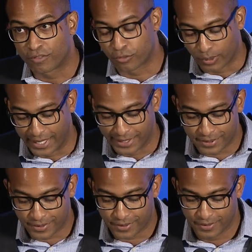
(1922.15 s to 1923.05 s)
of
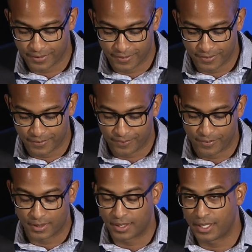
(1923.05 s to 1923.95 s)
race
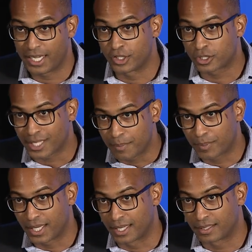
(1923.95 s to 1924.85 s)
in
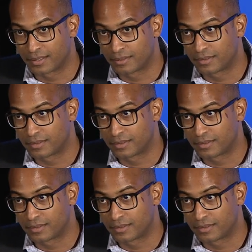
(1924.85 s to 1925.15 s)
shaping